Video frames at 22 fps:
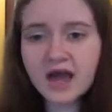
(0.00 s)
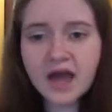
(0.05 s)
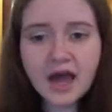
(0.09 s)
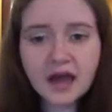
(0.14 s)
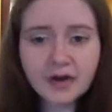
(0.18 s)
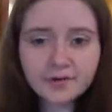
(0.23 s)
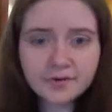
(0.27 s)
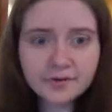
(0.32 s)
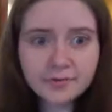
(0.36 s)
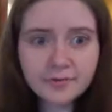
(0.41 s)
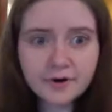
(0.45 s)

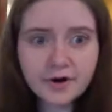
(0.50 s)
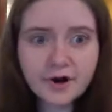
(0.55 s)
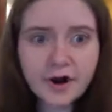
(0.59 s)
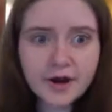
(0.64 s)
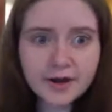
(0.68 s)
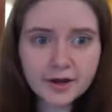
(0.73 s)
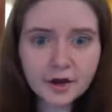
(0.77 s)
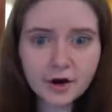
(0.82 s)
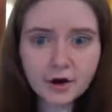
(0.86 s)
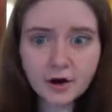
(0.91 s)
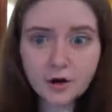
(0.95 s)
Everywhere I
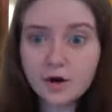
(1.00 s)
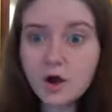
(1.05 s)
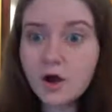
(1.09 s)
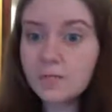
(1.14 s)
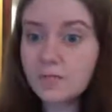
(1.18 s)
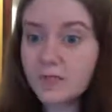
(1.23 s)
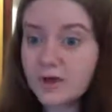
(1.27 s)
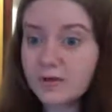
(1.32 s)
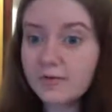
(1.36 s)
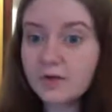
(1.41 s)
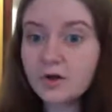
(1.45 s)
go,
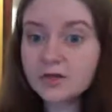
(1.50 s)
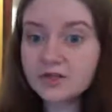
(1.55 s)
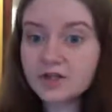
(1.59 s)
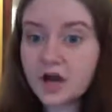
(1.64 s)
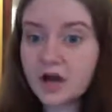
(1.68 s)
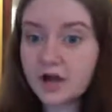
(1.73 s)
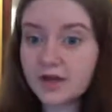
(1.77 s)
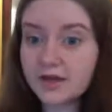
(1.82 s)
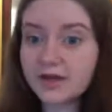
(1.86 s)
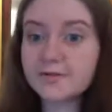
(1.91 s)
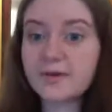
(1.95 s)
people are
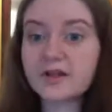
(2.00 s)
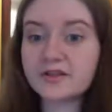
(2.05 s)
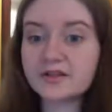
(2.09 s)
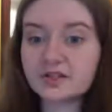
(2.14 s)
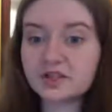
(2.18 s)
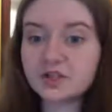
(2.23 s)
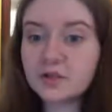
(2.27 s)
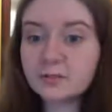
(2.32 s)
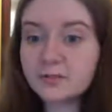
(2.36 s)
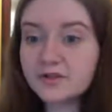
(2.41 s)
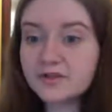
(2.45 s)
talking about
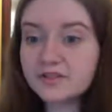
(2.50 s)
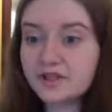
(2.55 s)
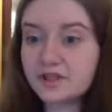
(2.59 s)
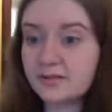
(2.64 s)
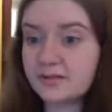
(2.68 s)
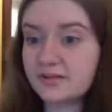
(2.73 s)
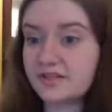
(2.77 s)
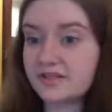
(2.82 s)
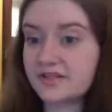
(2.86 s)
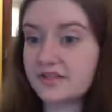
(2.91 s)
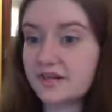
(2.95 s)
stupid
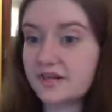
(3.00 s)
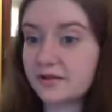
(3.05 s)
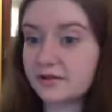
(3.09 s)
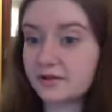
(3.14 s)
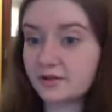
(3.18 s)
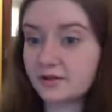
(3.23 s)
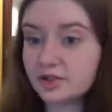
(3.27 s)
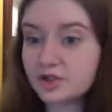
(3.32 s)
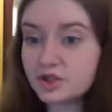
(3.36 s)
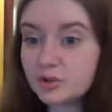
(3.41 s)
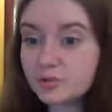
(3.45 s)
zombies eating their
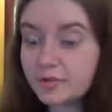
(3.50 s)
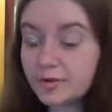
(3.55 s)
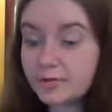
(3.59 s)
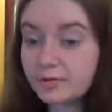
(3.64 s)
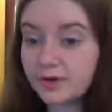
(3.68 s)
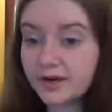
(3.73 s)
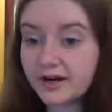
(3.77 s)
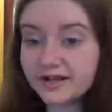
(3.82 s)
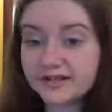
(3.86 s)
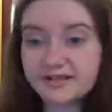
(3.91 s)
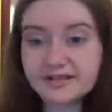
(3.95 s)
stupid
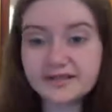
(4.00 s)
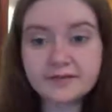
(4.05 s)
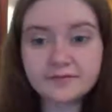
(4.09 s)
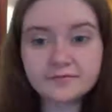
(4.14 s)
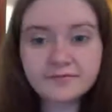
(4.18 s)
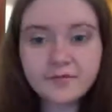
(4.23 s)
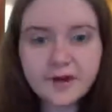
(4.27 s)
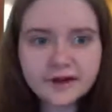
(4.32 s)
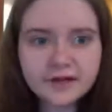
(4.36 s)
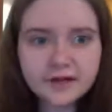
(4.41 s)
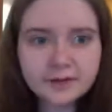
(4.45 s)
brains and
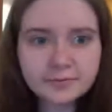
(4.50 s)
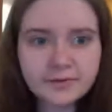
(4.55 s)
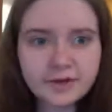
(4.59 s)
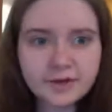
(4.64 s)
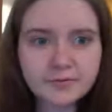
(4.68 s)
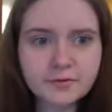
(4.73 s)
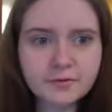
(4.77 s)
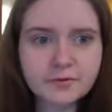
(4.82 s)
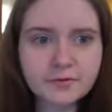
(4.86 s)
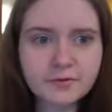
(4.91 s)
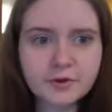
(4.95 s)
infecting
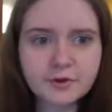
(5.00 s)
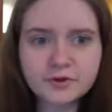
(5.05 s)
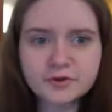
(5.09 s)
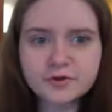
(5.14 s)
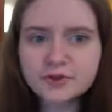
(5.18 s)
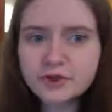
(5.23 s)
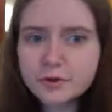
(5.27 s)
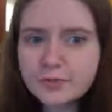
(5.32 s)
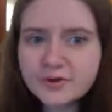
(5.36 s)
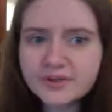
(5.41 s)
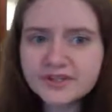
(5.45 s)
people with their
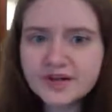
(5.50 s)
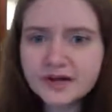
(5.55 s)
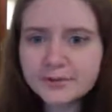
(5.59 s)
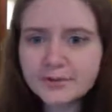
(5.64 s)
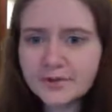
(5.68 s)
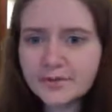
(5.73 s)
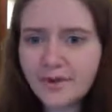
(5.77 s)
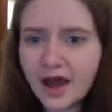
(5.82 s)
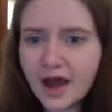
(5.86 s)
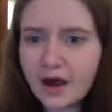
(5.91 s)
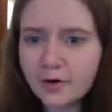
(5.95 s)
stupid zombie
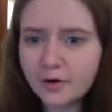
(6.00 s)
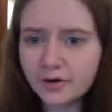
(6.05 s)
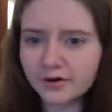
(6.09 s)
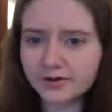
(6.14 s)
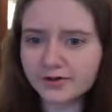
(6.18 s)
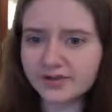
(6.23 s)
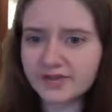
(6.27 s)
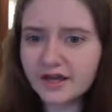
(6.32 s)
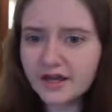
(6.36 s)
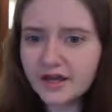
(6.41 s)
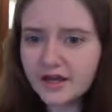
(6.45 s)

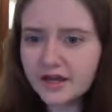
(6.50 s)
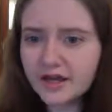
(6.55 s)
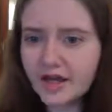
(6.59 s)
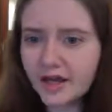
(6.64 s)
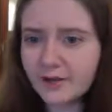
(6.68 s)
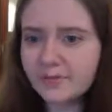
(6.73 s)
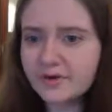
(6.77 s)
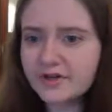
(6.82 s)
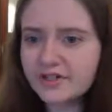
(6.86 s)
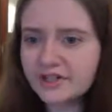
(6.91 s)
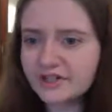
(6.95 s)
powers. Can
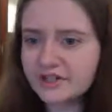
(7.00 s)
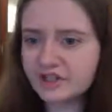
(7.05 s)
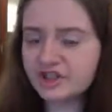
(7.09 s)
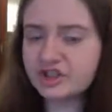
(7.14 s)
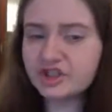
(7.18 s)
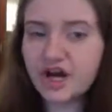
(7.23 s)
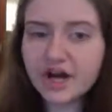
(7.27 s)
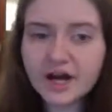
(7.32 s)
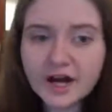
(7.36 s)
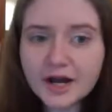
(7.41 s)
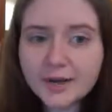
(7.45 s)
we just
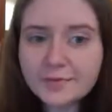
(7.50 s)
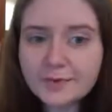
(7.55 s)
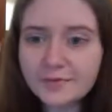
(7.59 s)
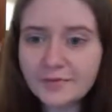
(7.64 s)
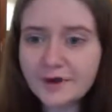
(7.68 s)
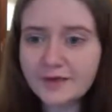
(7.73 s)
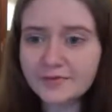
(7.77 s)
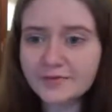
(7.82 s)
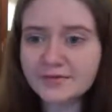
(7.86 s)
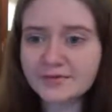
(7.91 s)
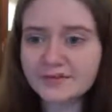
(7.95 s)
shut up
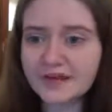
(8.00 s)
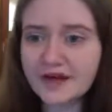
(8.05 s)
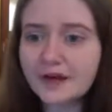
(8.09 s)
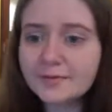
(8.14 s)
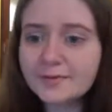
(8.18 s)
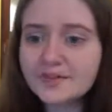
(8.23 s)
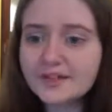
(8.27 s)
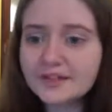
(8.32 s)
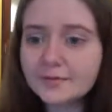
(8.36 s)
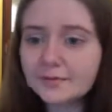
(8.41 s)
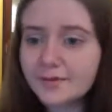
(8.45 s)
about the
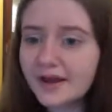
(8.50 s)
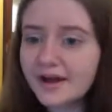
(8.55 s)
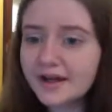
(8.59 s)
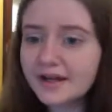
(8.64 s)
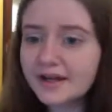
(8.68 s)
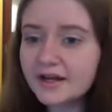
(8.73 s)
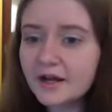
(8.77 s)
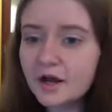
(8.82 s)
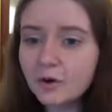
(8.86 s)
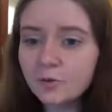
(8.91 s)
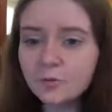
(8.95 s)
zombies
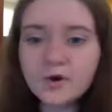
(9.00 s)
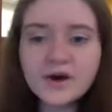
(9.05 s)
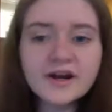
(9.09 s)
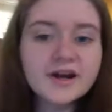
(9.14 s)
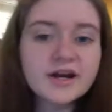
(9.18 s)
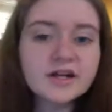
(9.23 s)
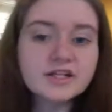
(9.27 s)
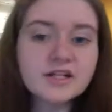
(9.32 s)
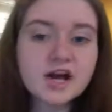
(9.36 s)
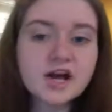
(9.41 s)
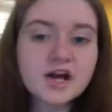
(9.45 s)
already? Why
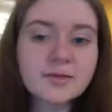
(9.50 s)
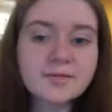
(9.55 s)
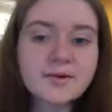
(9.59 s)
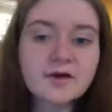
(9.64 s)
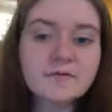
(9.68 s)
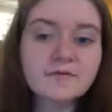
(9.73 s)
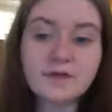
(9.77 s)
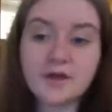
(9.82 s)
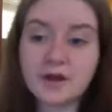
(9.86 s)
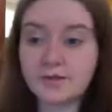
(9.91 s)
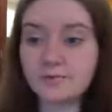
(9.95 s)
not talk
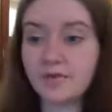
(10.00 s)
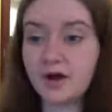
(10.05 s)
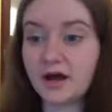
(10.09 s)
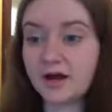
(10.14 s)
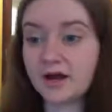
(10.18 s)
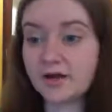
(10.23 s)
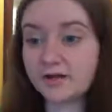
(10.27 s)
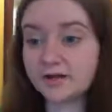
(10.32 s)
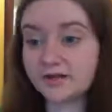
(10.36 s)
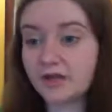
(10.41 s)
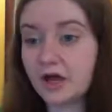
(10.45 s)
about
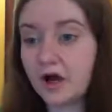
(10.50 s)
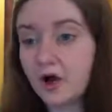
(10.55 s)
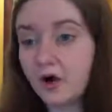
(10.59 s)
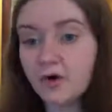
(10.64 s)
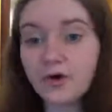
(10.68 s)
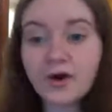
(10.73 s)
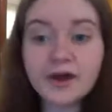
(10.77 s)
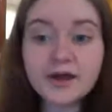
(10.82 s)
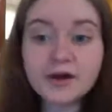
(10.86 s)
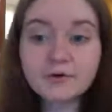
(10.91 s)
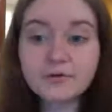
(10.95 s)
vampires?
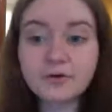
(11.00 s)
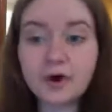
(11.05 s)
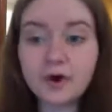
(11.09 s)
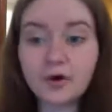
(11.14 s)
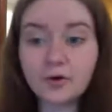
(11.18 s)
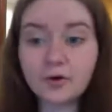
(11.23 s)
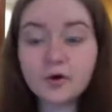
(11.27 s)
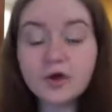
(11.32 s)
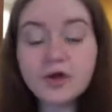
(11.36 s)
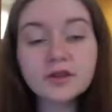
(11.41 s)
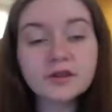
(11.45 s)
Or I don't
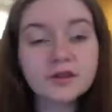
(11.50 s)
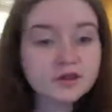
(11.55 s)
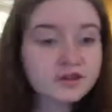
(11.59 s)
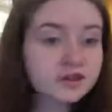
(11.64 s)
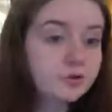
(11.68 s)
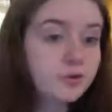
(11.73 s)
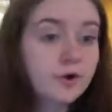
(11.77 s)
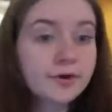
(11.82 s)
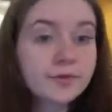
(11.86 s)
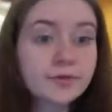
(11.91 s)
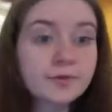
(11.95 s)
know, the
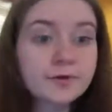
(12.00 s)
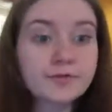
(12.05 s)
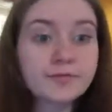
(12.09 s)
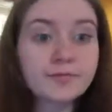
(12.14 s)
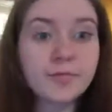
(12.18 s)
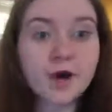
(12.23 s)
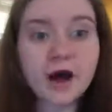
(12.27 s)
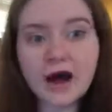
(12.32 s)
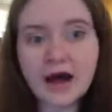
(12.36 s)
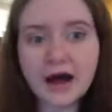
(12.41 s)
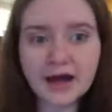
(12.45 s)
square root of
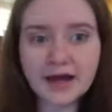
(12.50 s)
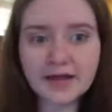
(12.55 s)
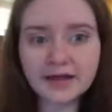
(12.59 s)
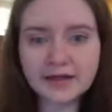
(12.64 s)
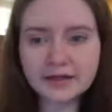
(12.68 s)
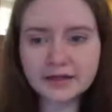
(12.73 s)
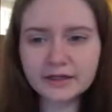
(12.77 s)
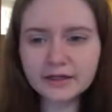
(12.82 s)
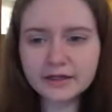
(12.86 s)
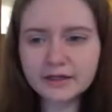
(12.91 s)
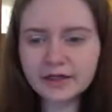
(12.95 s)
pi.
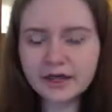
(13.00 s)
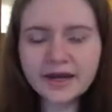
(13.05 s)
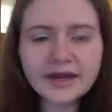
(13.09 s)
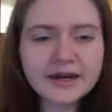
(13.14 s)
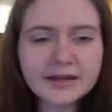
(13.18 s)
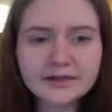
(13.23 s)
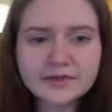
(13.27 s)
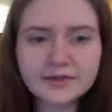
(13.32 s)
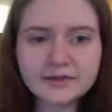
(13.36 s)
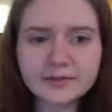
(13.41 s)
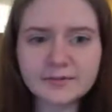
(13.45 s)

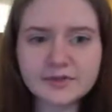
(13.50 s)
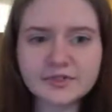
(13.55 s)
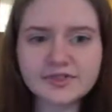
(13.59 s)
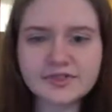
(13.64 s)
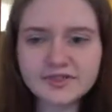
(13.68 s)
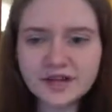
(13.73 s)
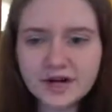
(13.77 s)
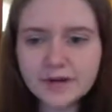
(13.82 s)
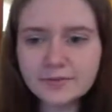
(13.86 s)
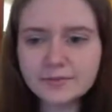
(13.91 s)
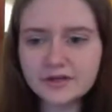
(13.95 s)
Anything but
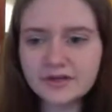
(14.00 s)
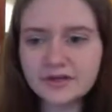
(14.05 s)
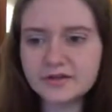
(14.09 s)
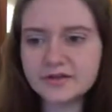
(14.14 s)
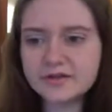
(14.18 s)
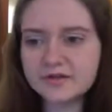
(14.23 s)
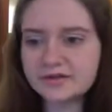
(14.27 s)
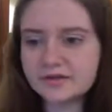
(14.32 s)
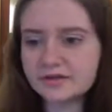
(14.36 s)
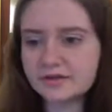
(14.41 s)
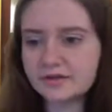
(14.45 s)

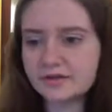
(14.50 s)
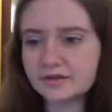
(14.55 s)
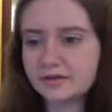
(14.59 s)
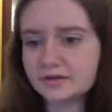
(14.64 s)
zombies.